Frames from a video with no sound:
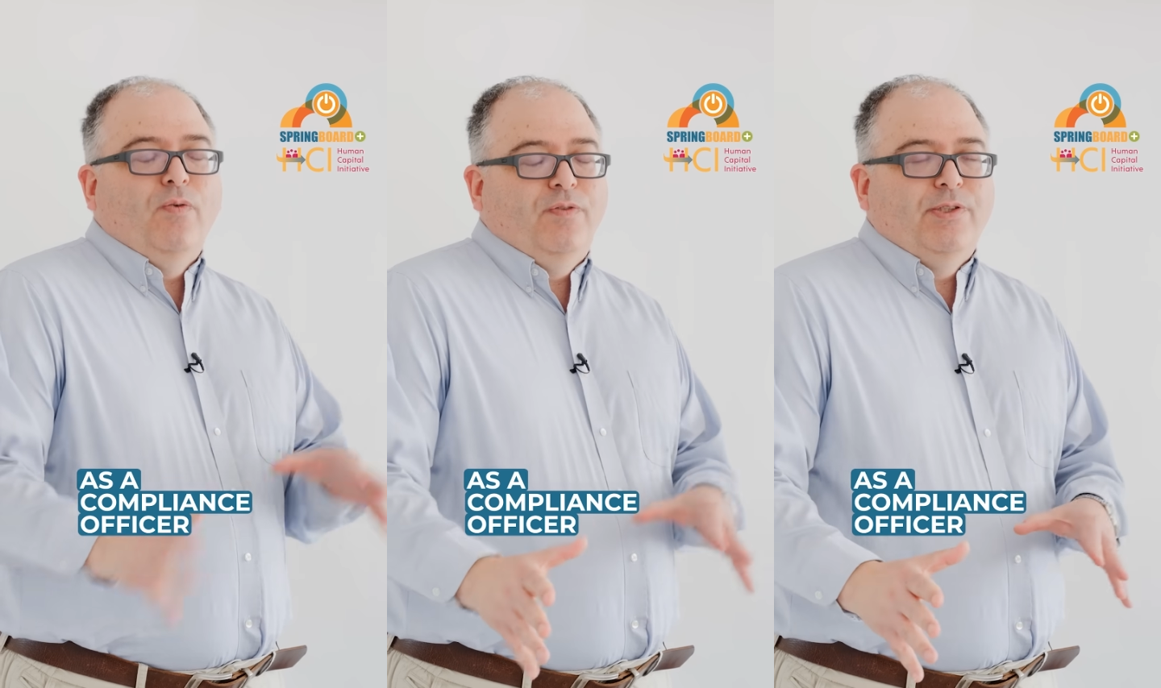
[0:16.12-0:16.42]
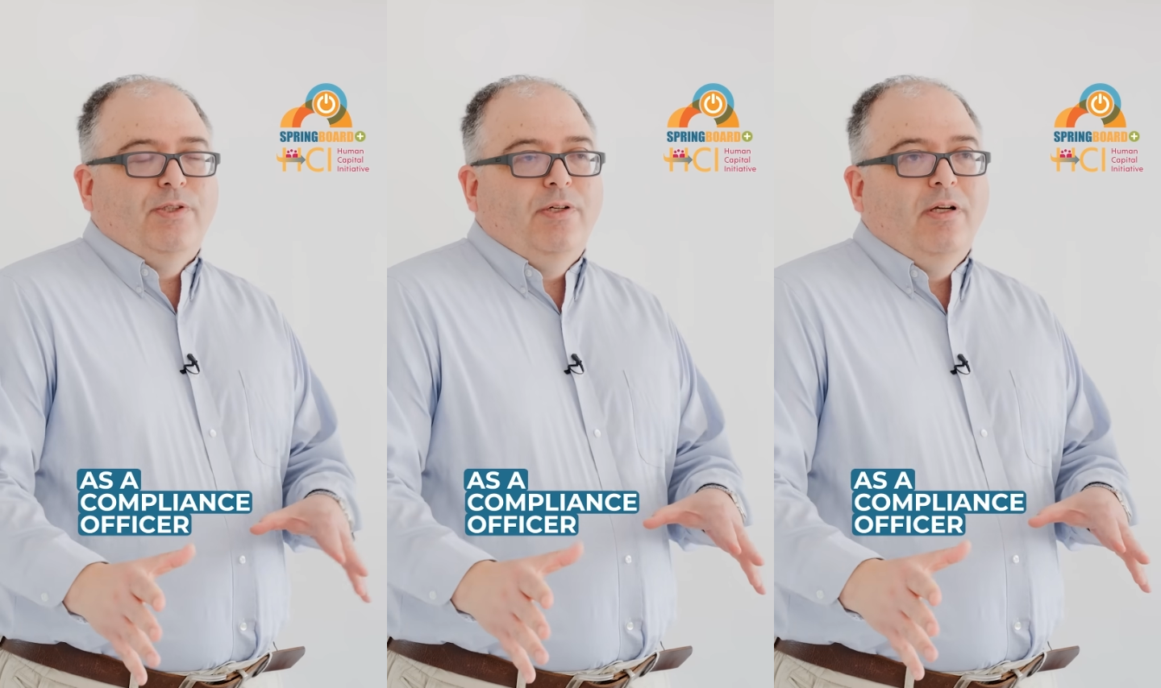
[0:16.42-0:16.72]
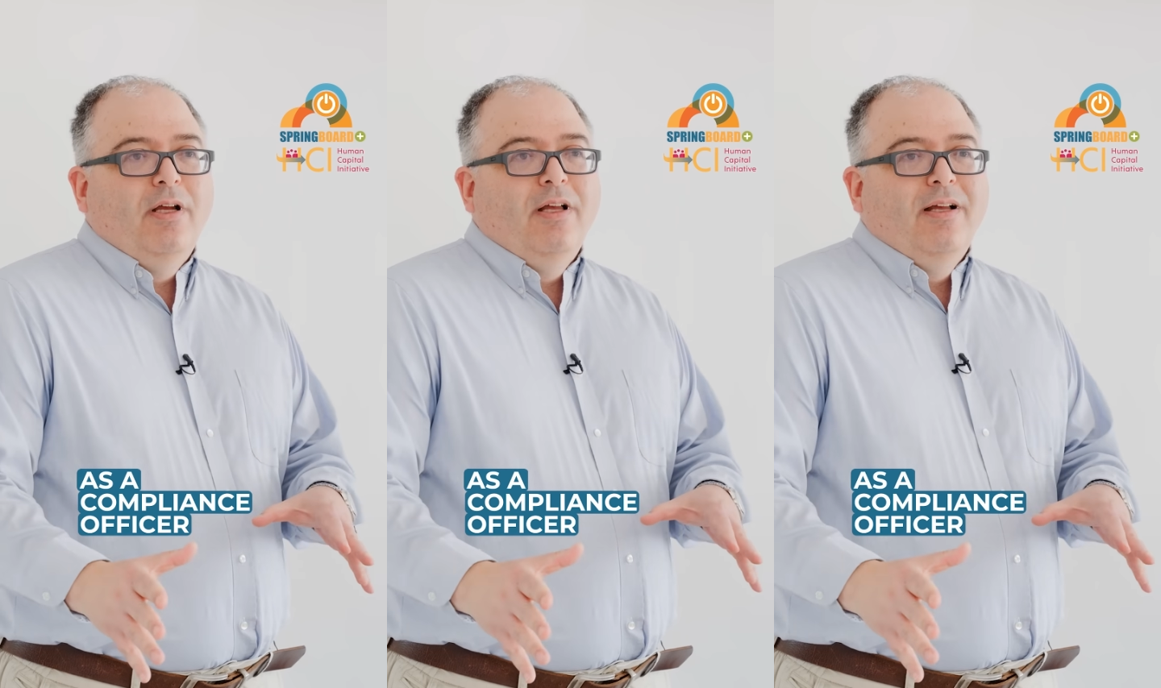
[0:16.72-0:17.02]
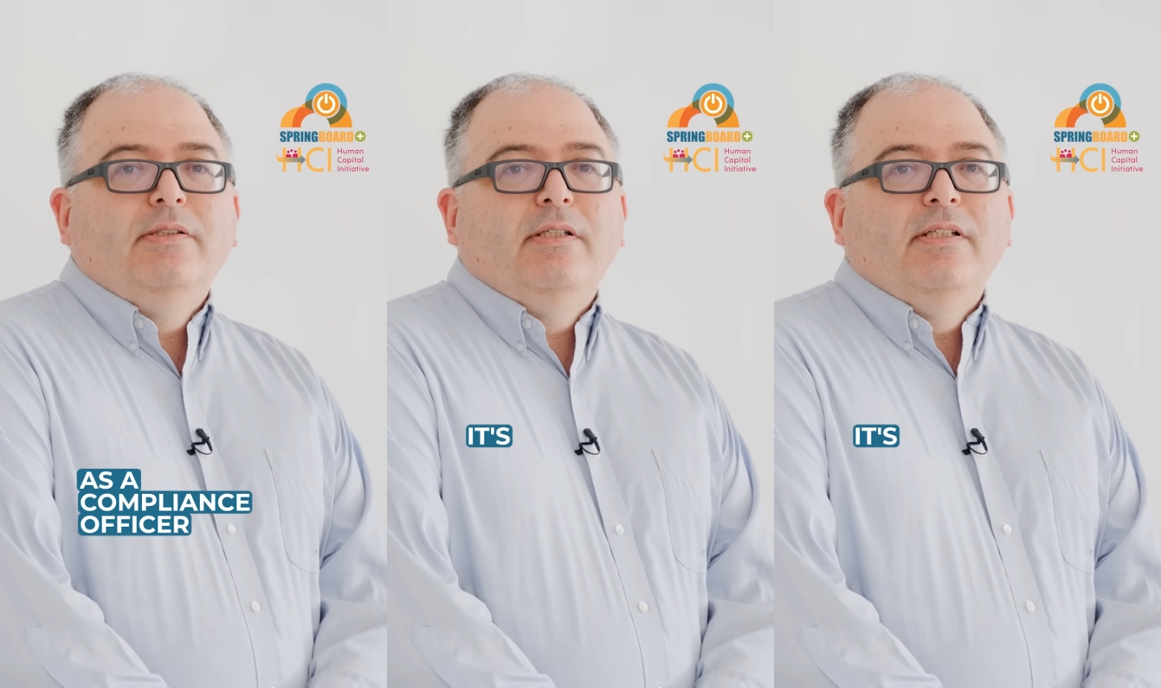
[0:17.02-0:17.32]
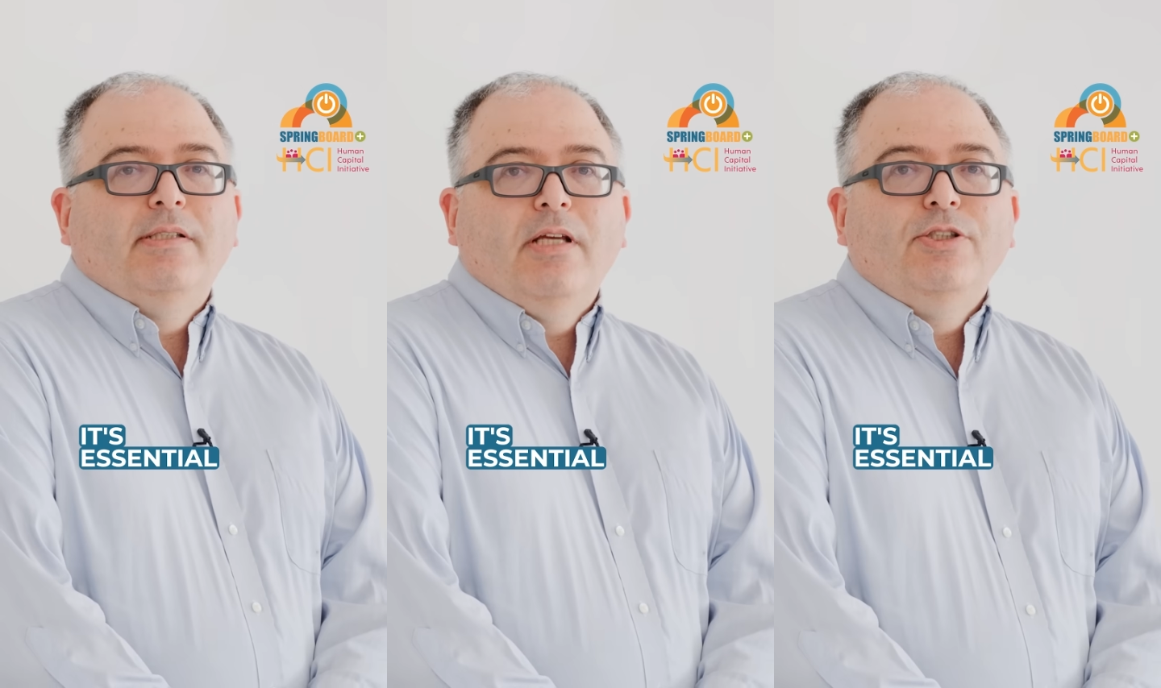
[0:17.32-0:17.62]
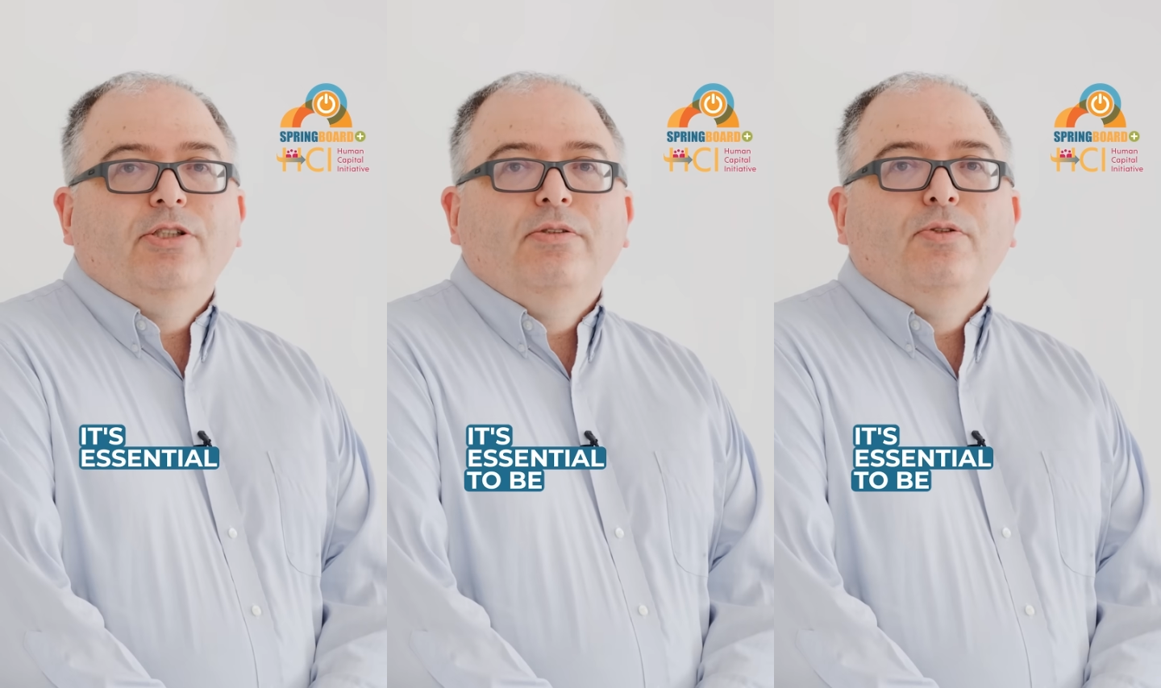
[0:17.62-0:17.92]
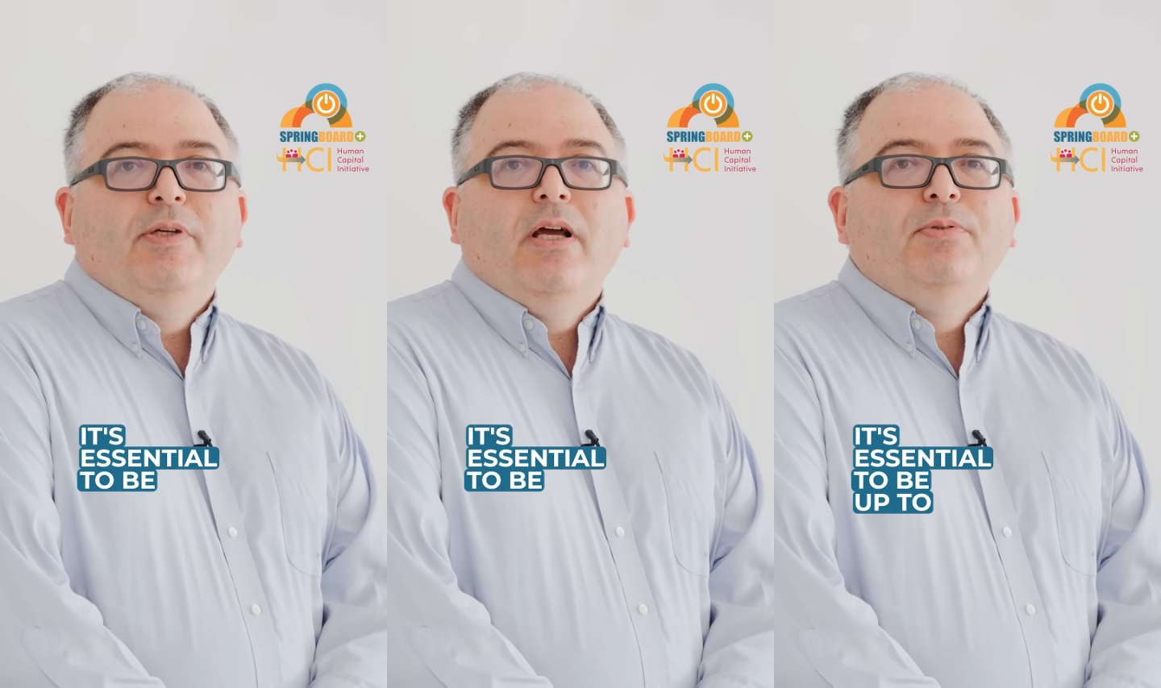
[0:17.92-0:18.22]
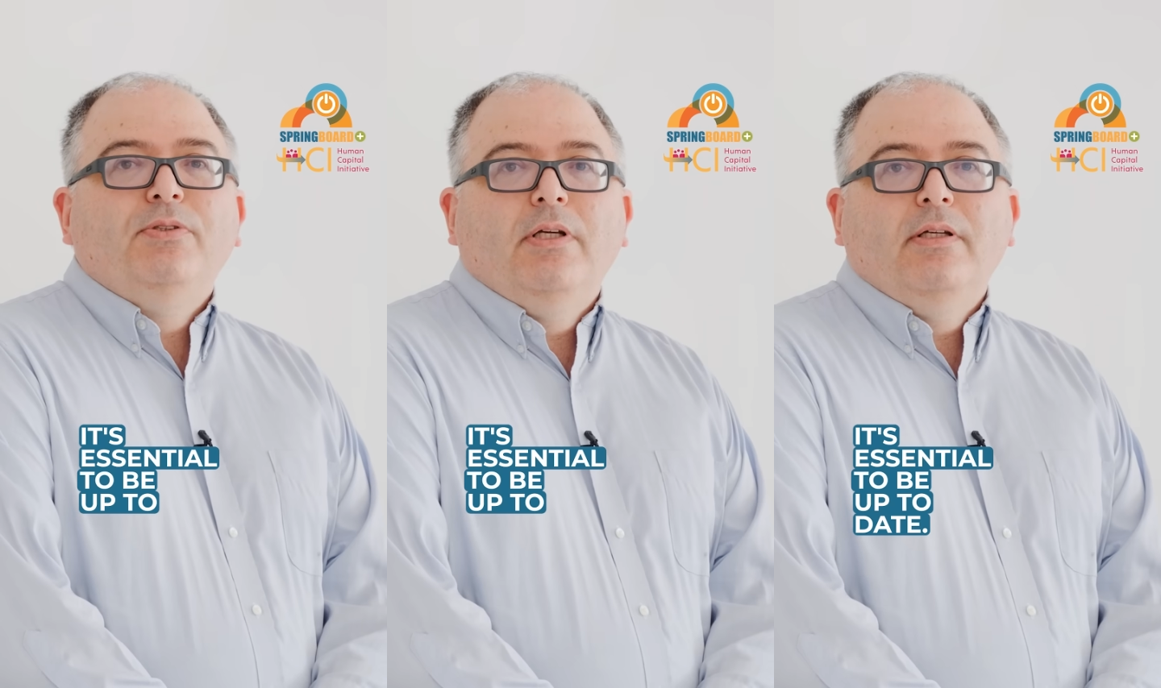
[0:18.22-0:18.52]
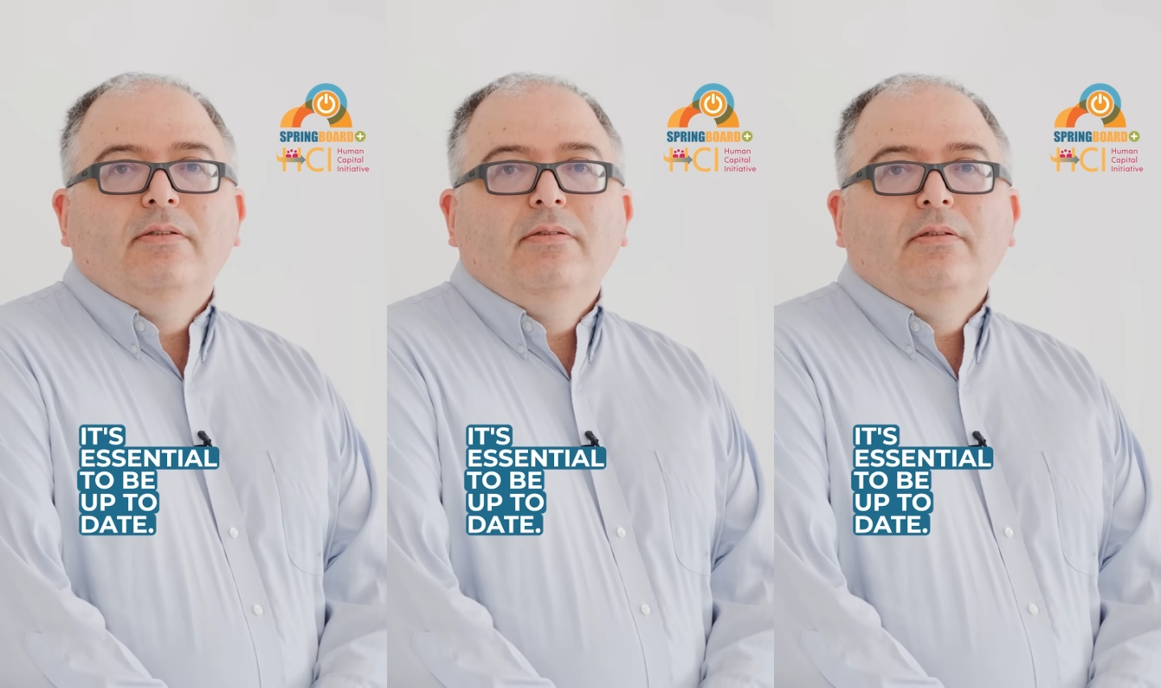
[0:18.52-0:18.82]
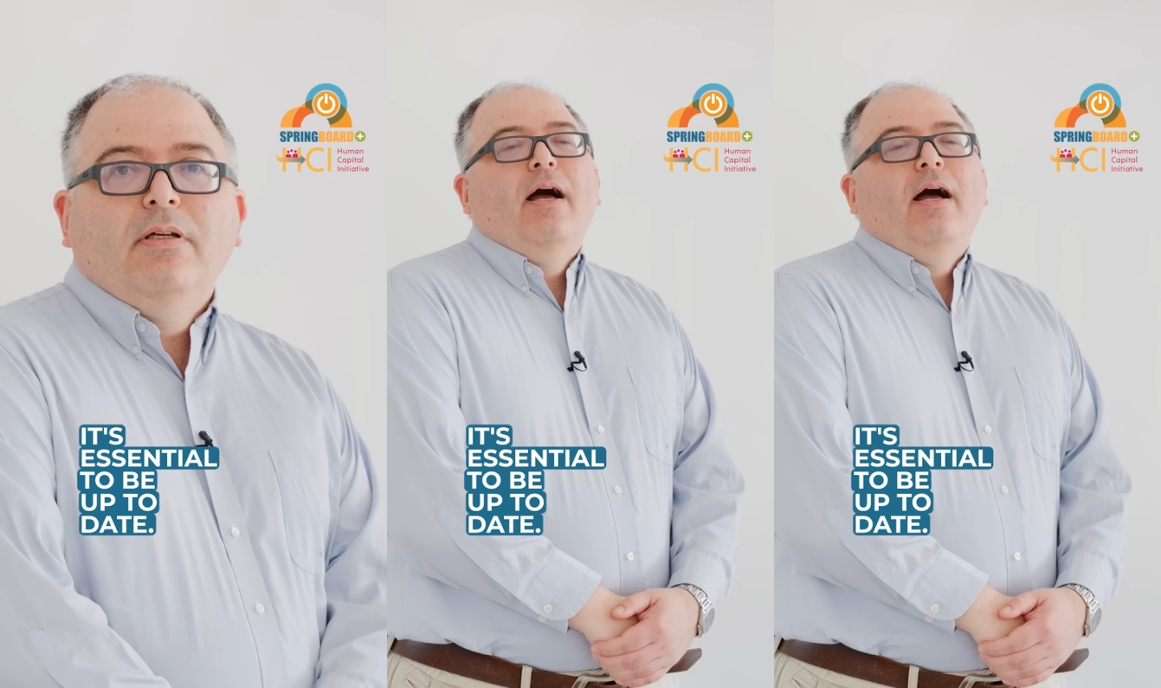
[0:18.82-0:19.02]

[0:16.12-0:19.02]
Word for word: officer, it's essential to be up to date.